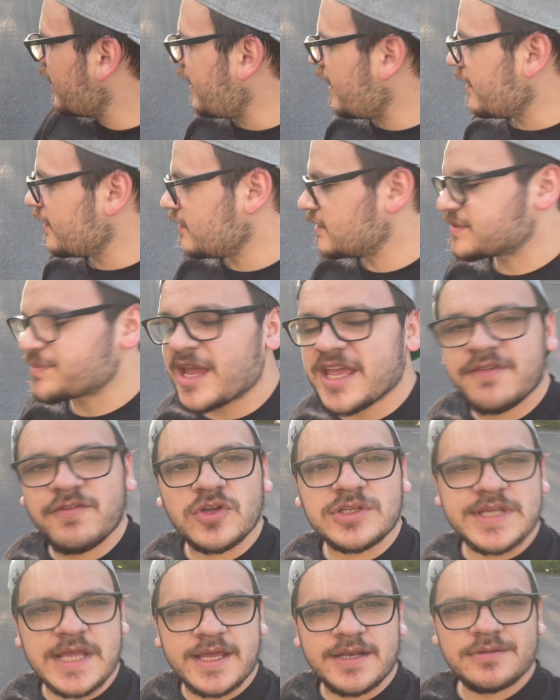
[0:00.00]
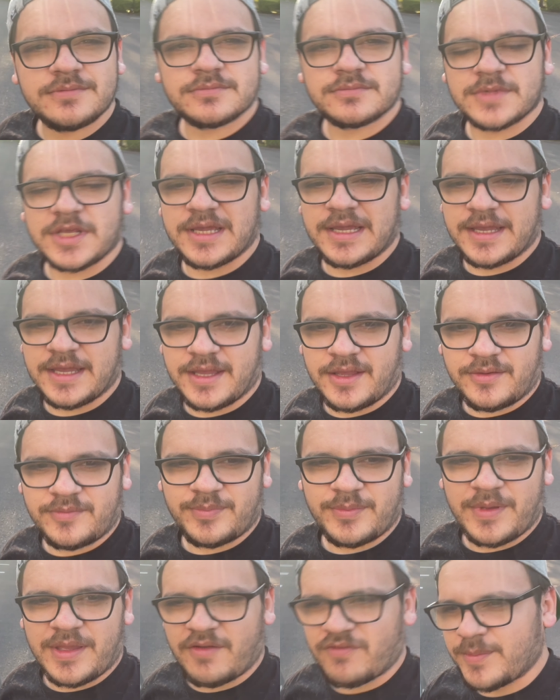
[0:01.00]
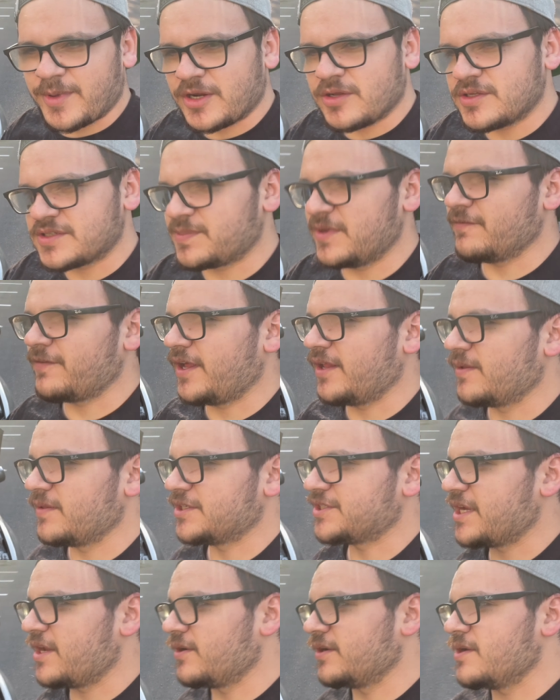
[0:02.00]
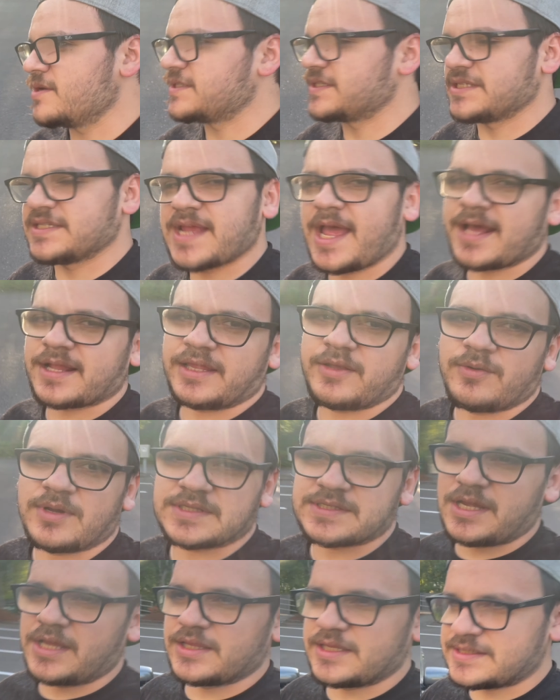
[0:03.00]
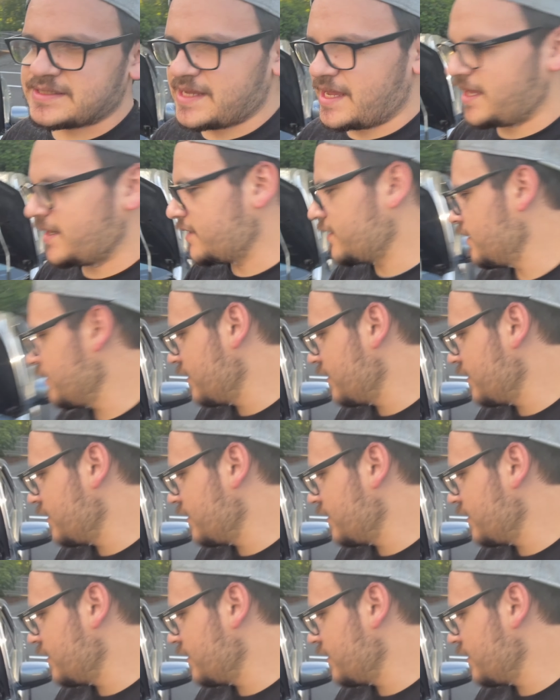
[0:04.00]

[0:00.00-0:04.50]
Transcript: Here's my Evo 10. Everybody who's been following the channel knows exactly what's on this 10.